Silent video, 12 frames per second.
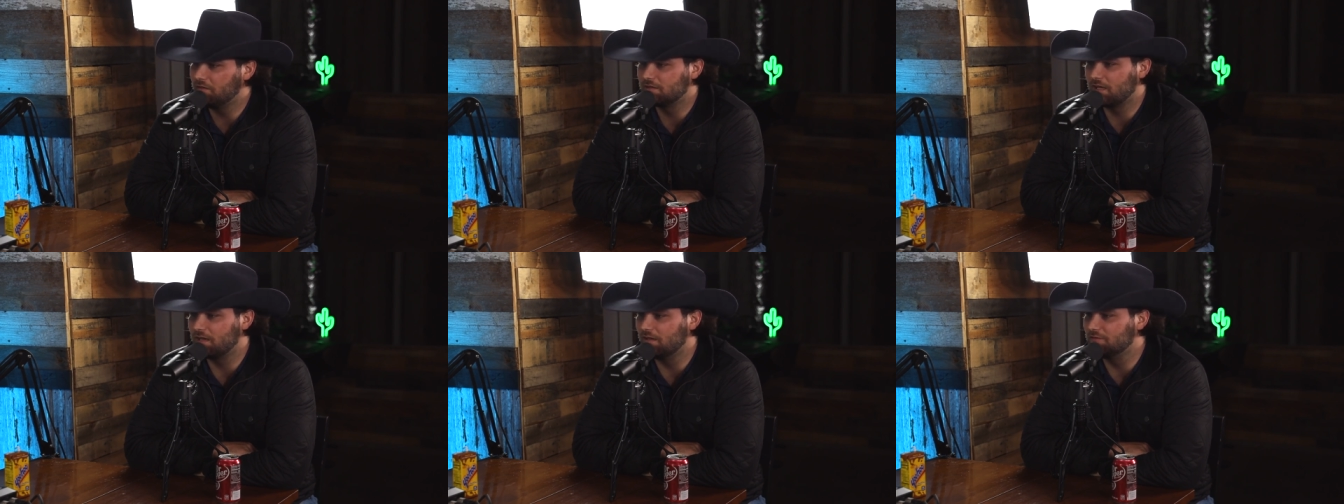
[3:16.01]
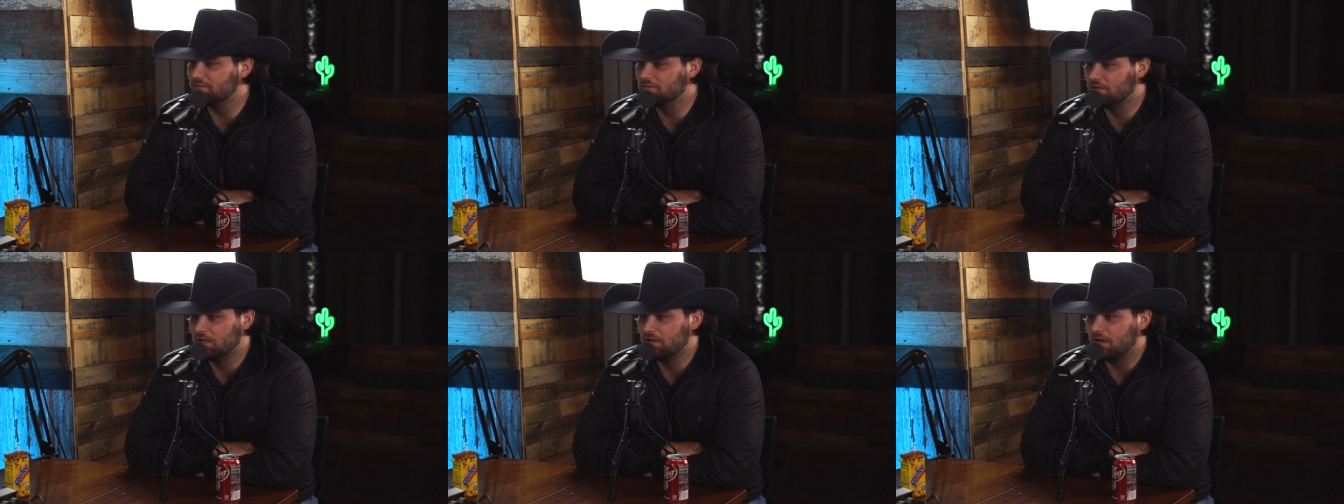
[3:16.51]
It's like a,
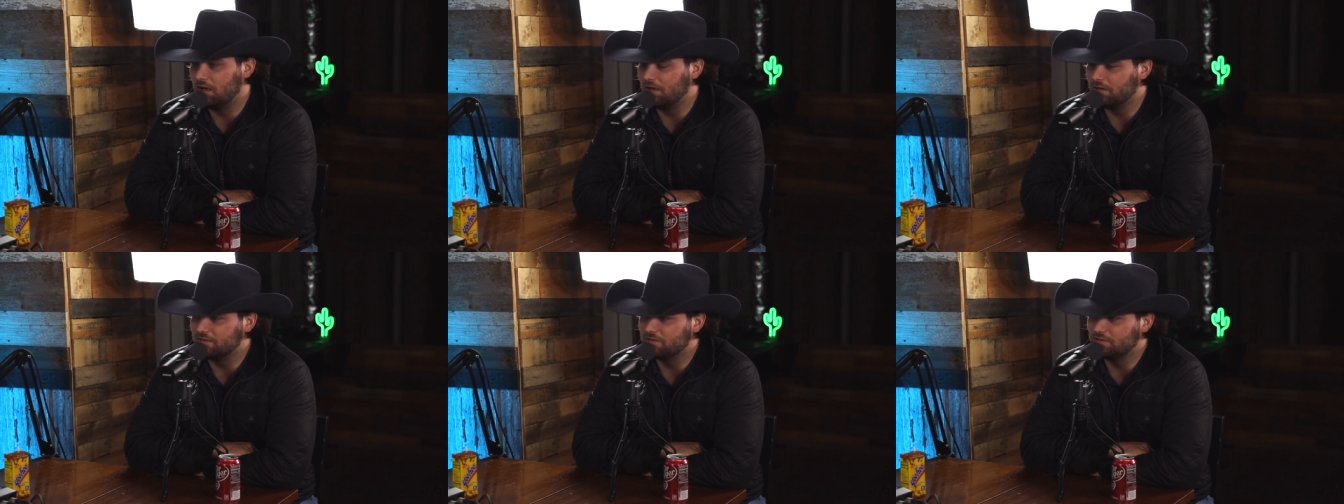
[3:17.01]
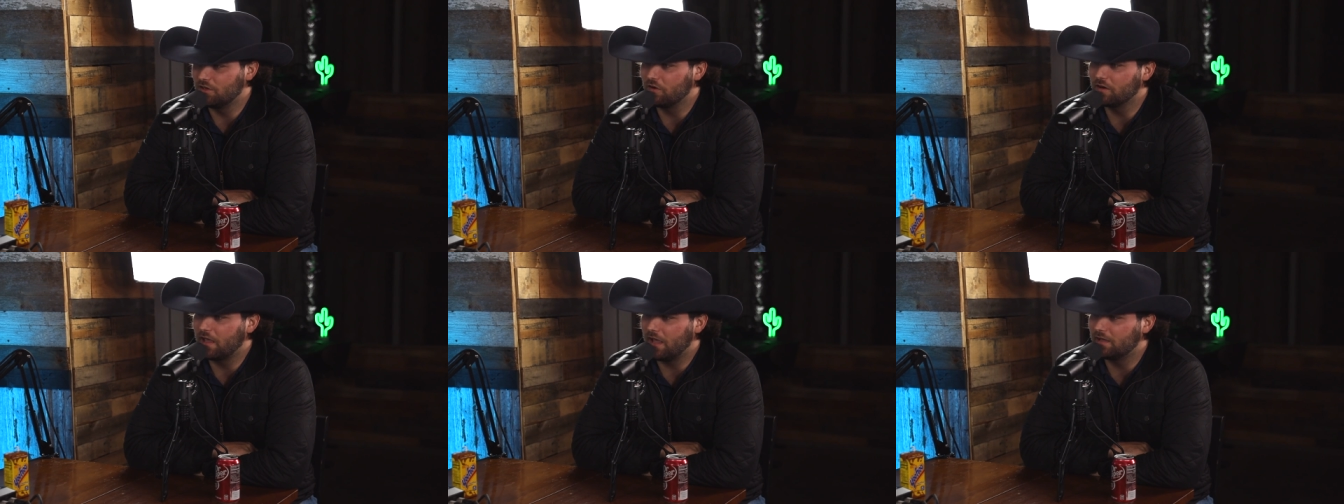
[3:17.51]
a
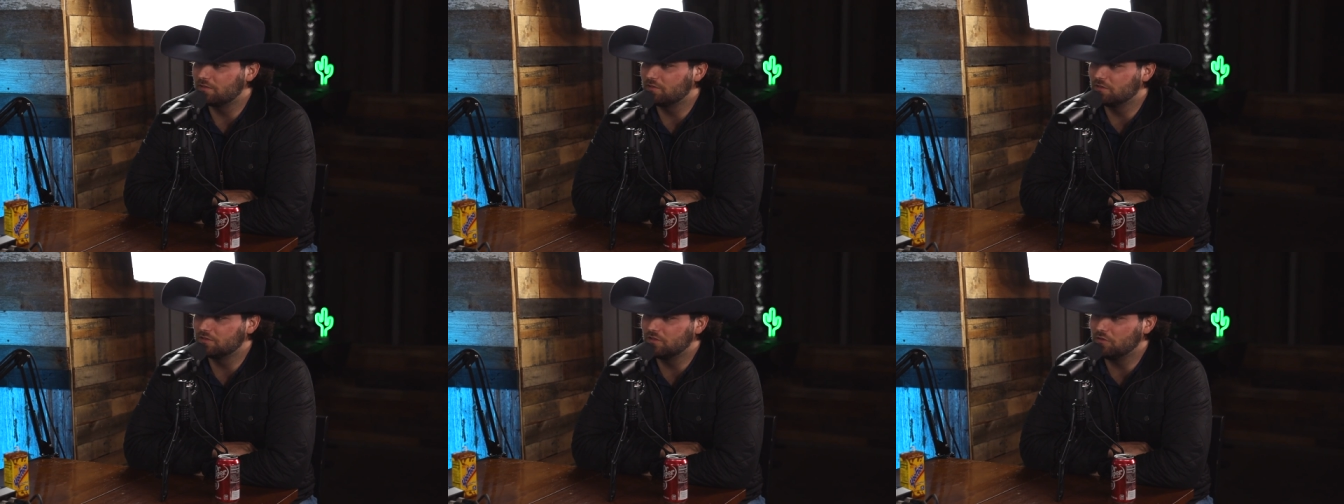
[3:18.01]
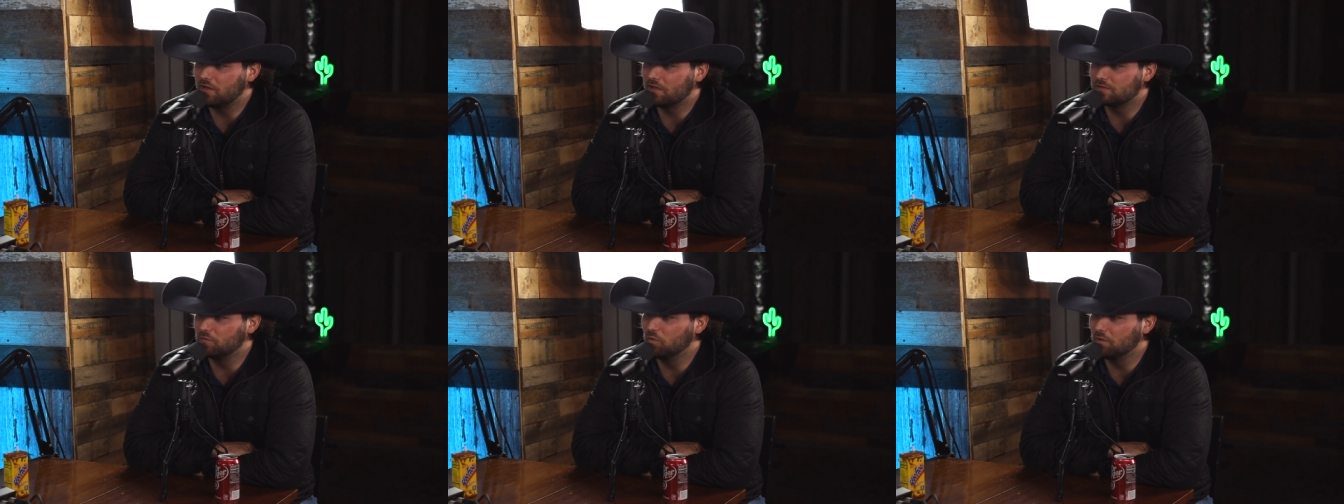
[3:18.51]
Starcaster, two
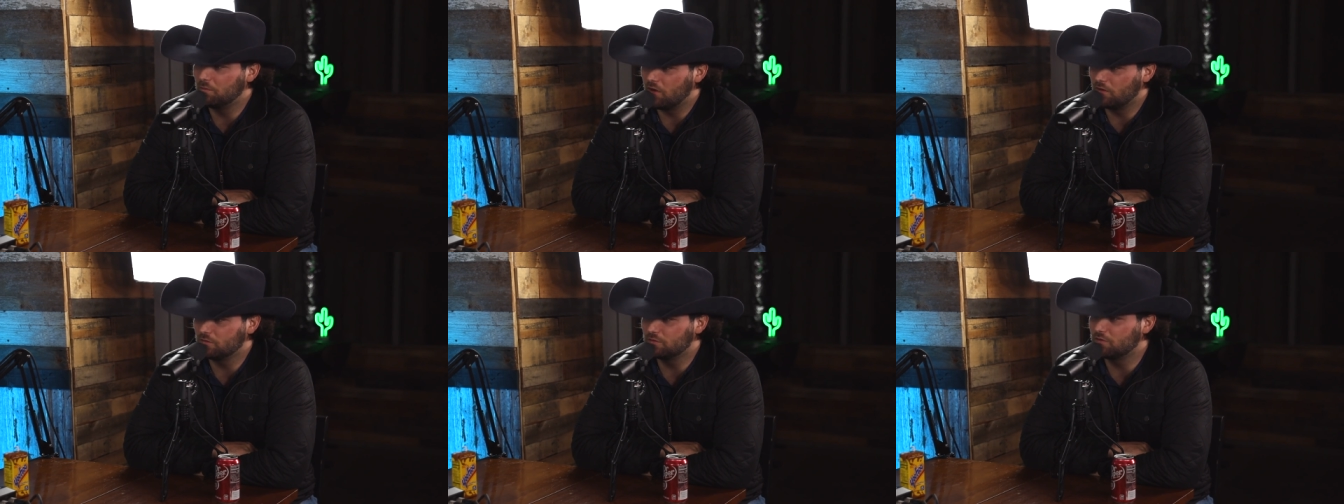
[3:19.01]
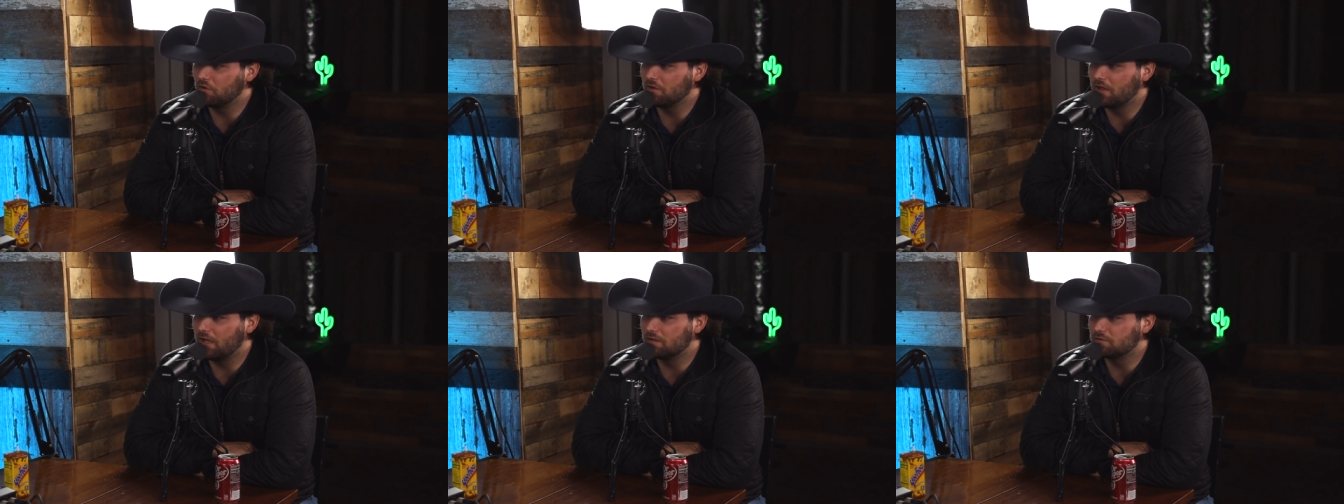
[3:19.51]
thousand one model
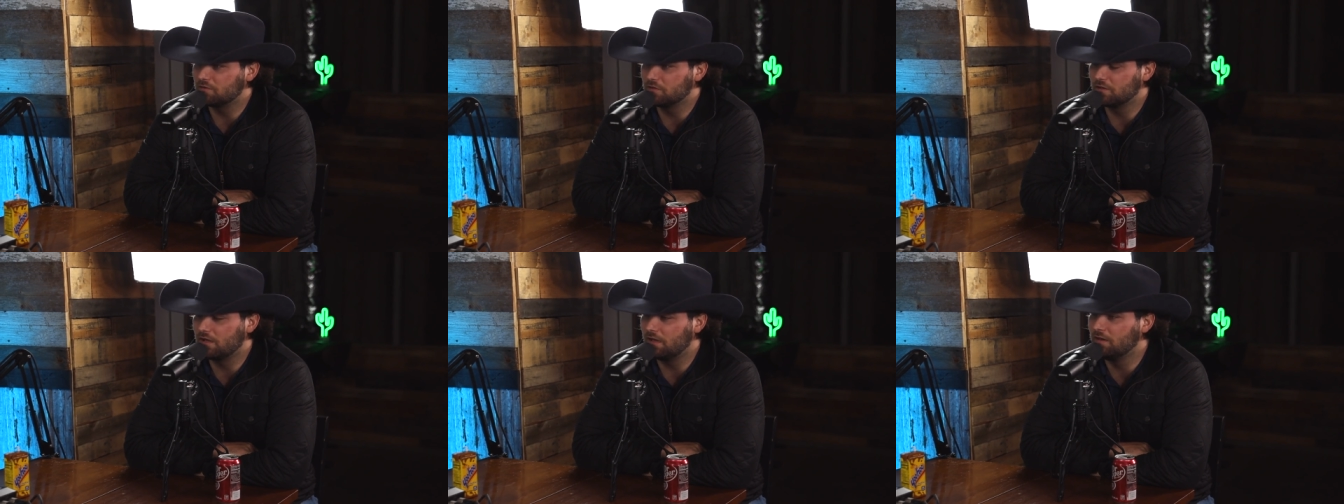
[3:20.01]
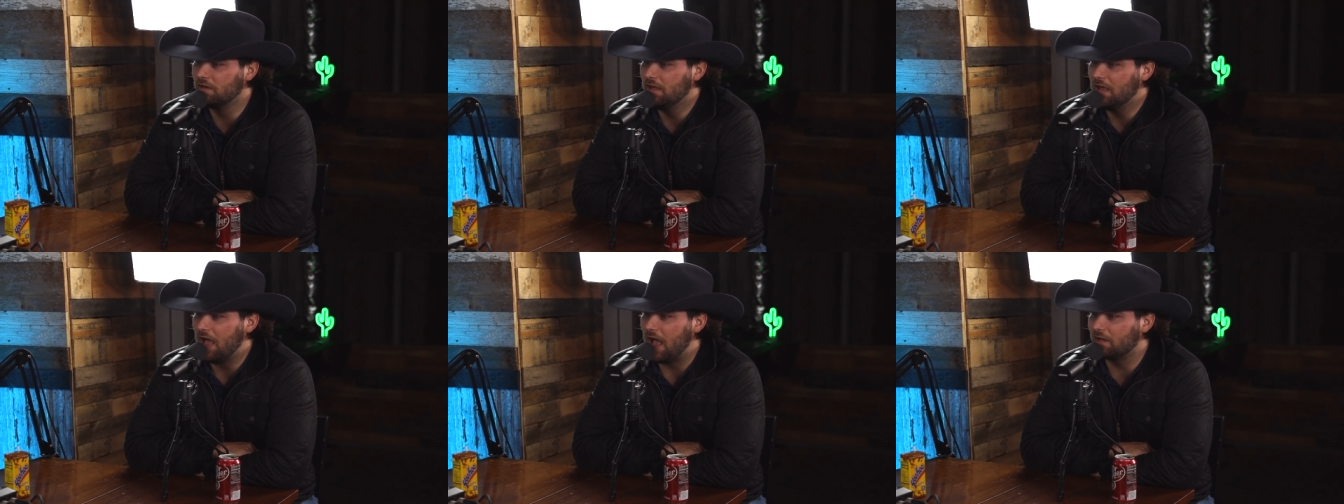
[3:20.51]
Starcaster that
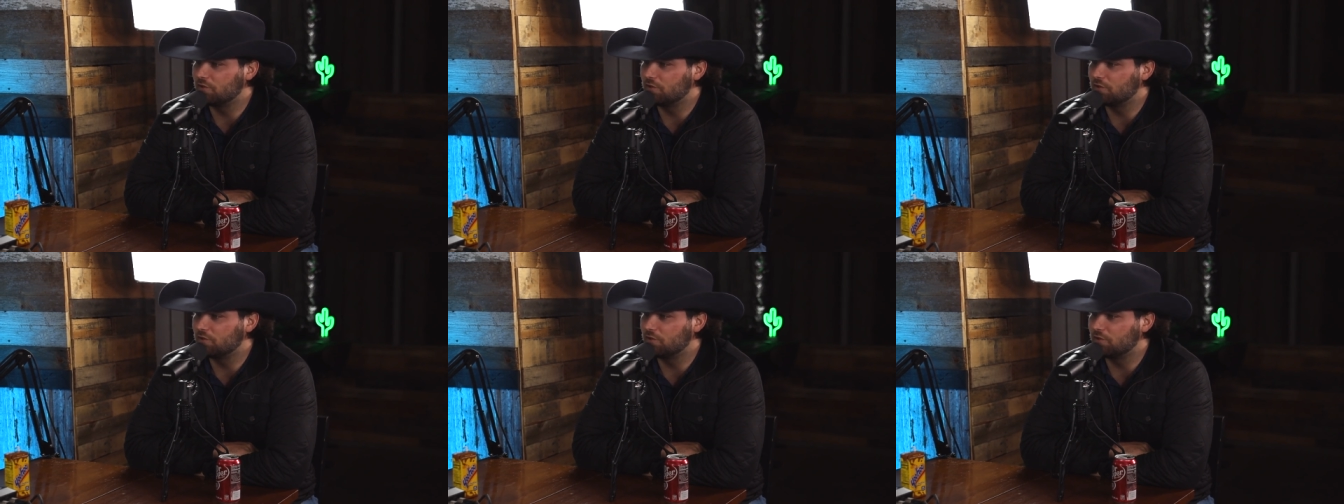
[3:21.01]
I